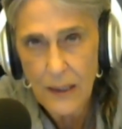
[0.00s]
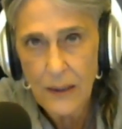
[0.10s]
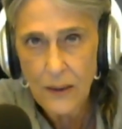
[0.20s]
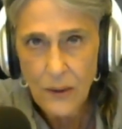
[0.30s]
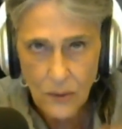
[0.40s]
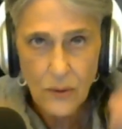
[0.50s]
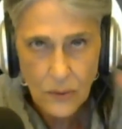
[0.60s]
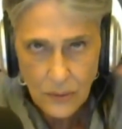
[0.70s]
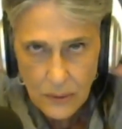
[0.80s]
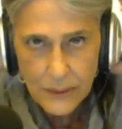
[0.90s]

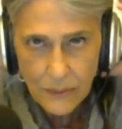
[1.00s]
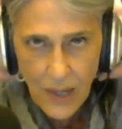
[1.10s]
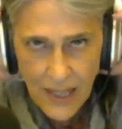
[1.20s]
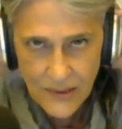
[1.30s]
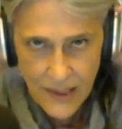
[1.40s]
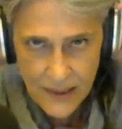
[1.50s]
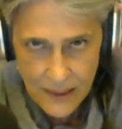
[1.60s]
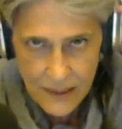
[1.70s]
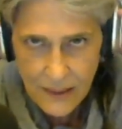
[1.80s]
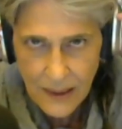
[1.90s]
who was a
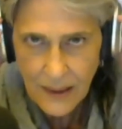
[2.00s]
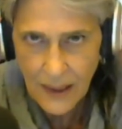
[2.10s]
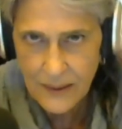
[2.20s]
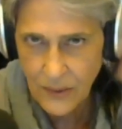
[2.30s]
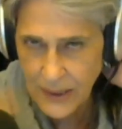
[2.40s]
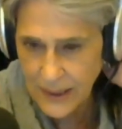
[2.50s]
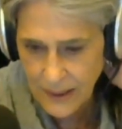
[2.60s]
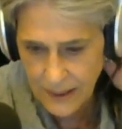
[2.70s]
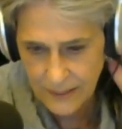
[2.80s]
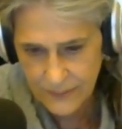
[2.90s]

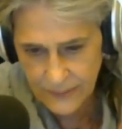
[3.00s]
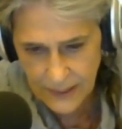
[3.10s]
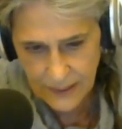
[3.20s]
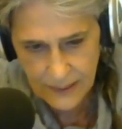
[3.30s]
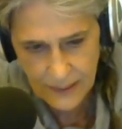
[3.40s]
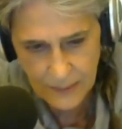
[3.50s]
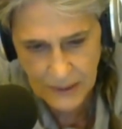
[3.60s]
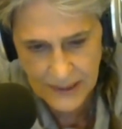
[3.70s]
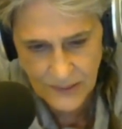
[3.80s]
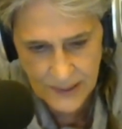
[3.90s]
critic of the
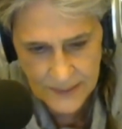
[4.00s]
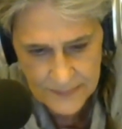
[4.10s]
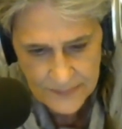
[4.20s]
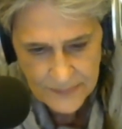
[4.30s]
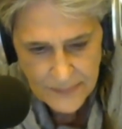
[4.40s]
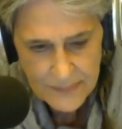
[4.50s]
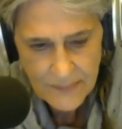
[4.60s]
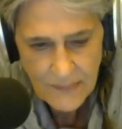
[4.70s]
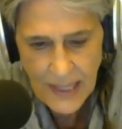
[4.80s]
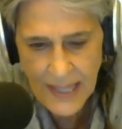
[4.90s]
president.
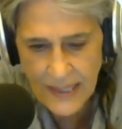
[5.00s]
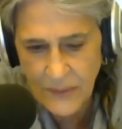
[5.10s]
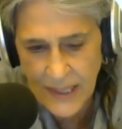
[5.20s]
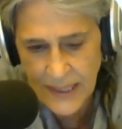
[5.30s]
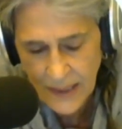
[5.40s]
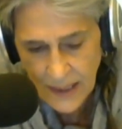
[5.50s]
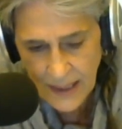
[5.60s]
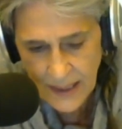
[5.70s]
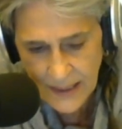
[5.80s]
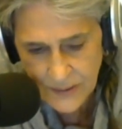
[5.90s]
Anyway,
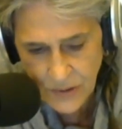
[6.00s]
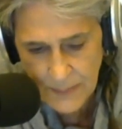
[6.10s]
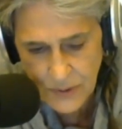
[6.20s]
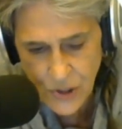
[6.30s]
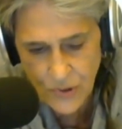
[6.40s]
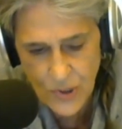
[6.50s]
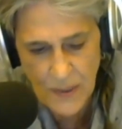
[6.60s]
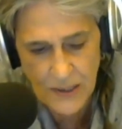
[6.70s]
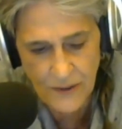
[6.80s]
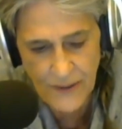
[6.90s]
Trump shoots
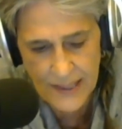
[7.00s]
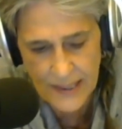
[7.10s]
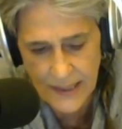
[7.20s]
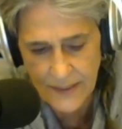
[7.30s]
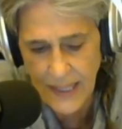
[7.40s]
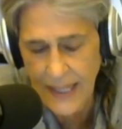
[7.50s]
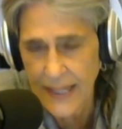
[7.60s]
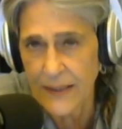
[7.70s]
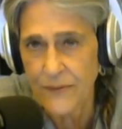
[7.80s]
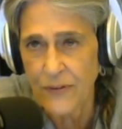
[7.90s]
Peter Fonda in the
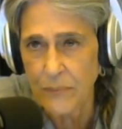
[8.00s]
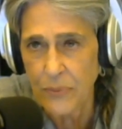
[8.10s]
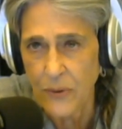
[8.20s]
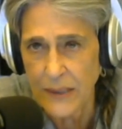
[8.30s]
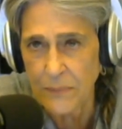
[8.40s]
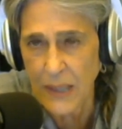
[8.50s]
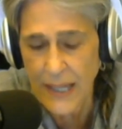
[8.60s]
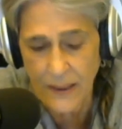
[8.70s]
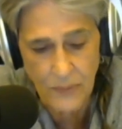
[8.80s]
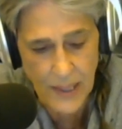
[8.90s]
head from
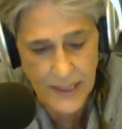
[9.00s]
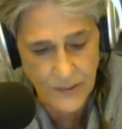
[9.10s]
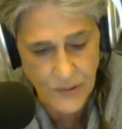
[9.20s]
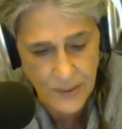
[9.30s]
point-blank range.